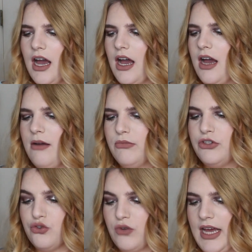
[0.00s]

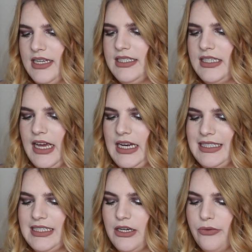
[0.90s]
um, dress and
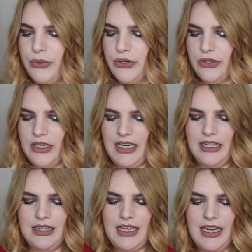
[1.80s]
it's
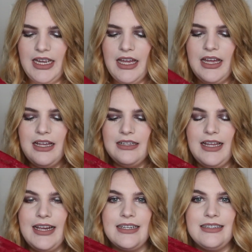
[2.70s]
completely
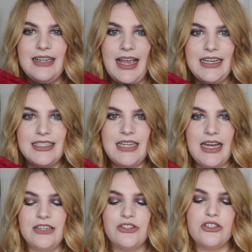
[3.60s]
like lace
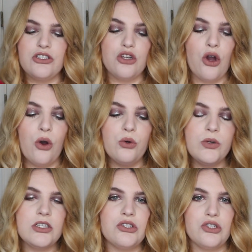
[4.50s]
and it's
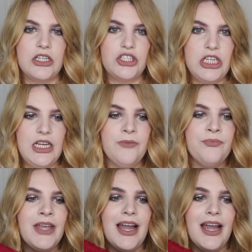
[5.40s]
so stretchy.